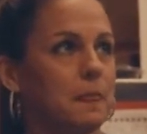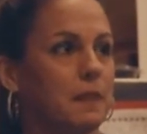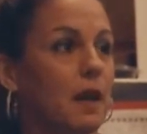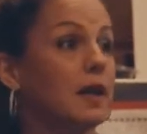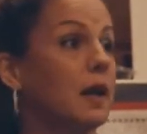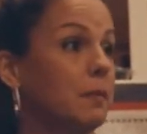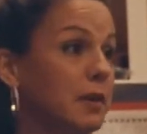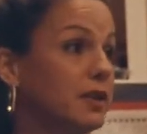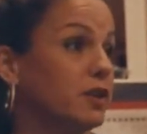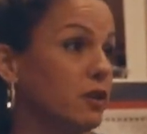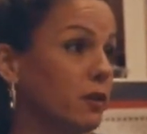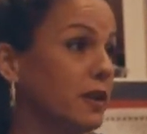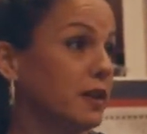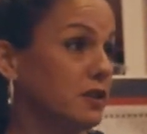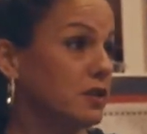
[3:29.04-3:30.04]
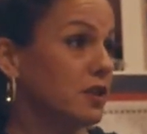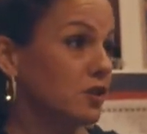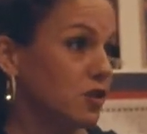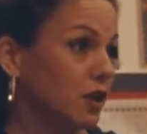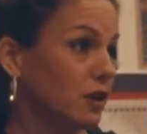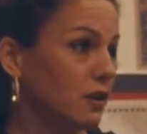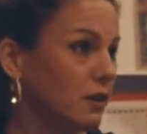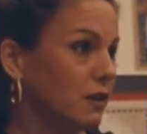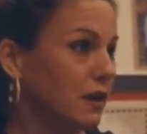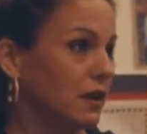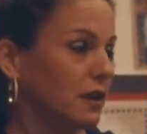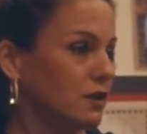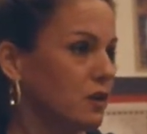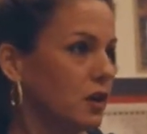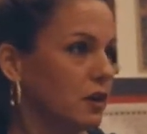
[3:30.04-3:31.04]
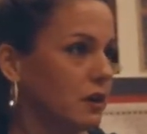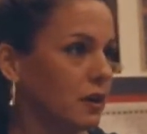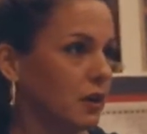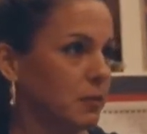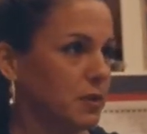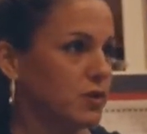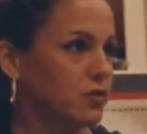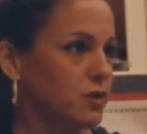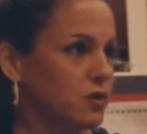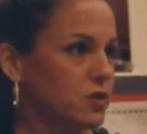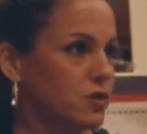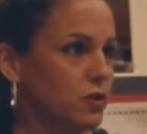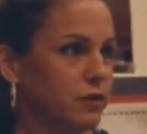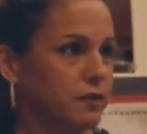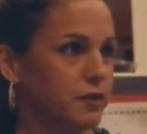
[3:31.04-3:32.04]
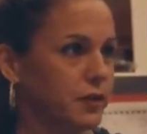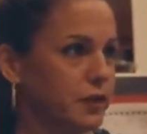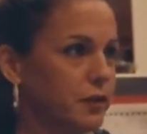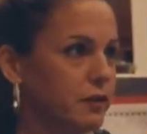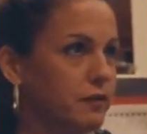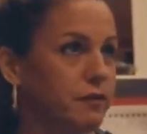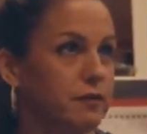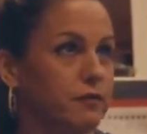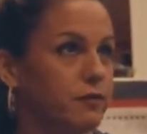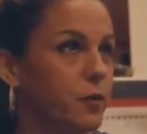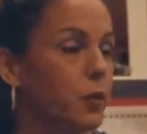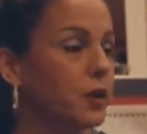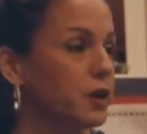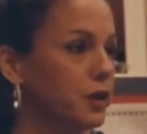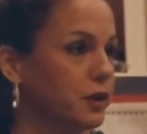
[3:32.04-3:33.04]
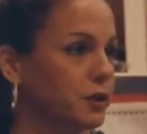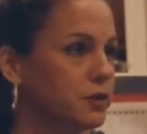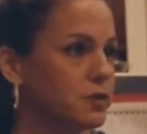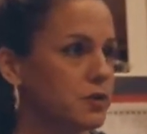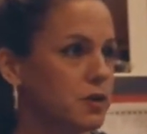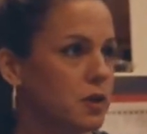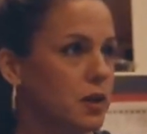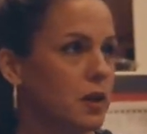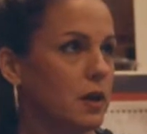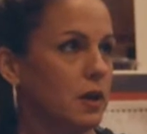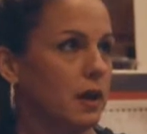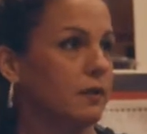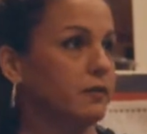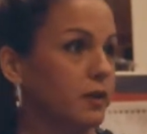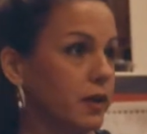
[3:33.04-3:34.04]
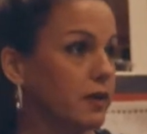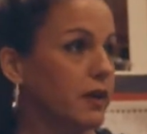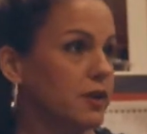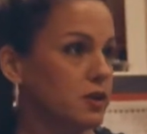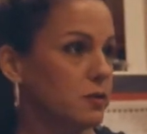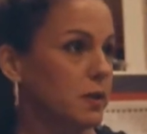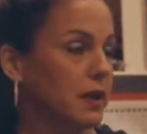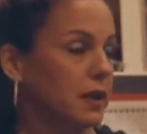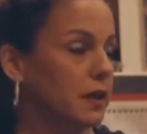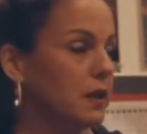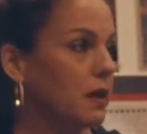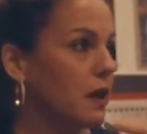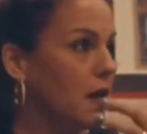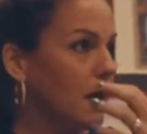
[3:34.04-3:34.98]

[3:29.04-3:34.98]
I got my degree in teaching, and I taught elementary school for 4 years after I graduated.